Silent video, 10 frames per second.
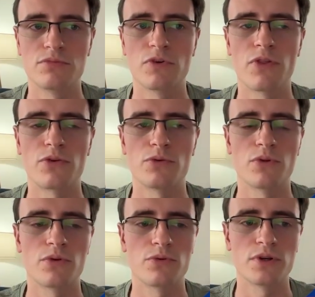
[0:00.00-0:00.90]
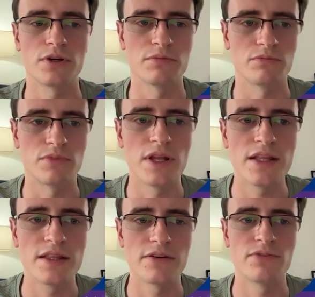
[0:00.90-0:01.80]
through the
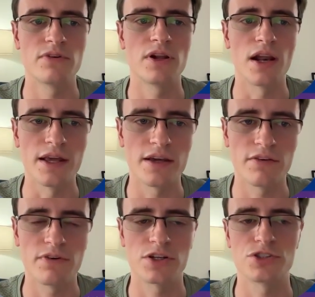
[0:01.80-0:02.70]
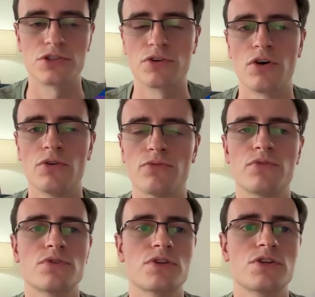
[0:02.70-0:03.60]
native linking function of
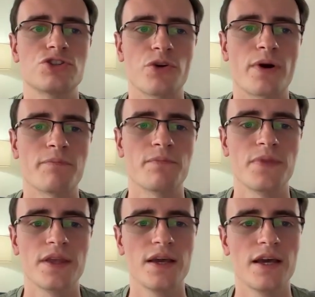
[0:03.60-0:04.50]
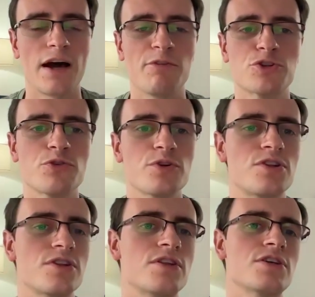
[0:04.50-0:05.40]
Jira. I will show
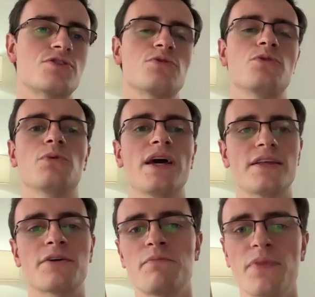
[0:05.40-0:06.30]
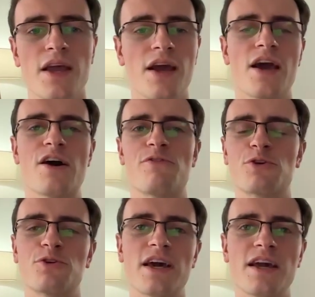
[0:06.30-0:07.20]
this to you later. For
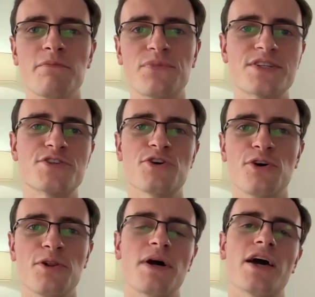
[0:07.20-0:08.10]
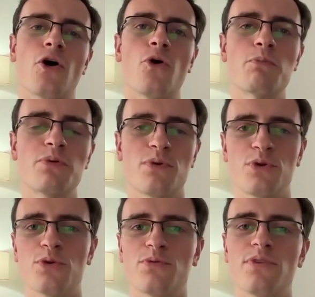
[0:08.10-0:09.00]
today, this is all. I hope
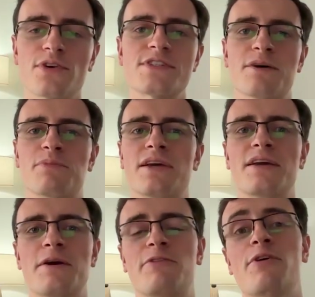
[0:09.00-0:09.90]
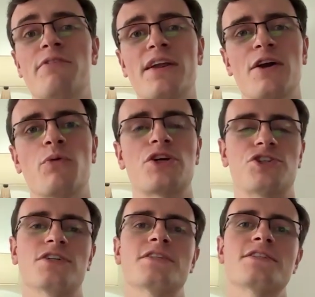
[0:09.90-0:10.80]
you've learned something. If you have any
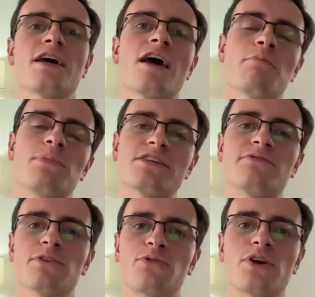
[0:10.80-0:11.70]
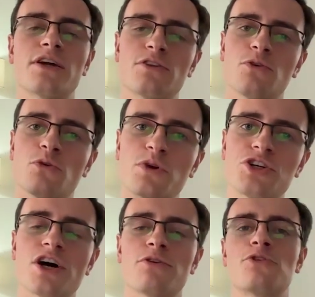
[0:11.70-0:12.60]
questions, please feel free to
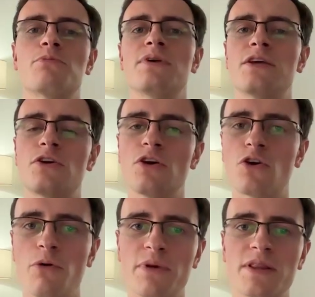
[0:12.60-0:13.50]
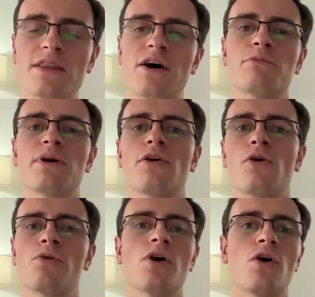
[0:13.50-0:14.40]
reach out to me, comment down
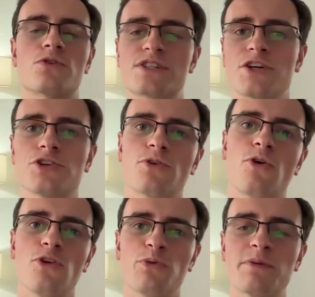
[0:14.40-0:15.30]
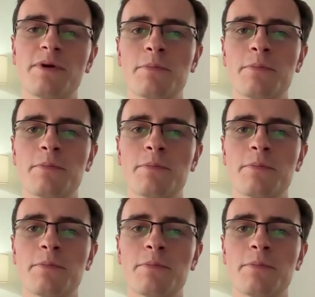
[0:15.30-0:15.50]
below, or schedule a call with me,